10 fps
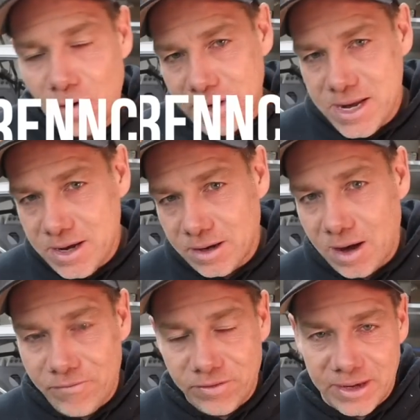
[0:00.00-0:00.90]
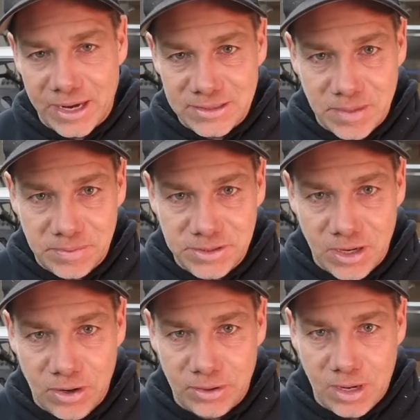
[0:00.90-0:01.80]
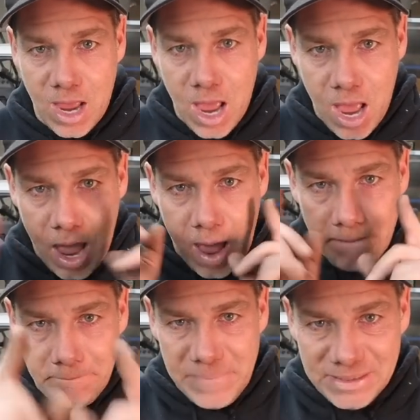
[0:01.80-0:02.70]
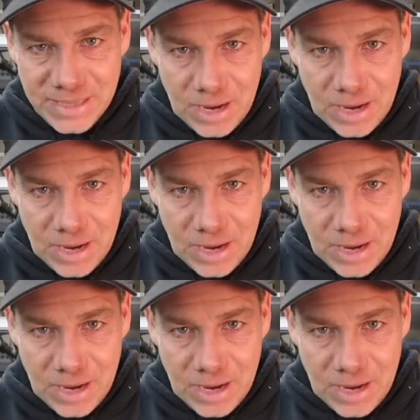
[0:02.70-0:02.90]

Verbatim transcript: or here for the next episode. Peace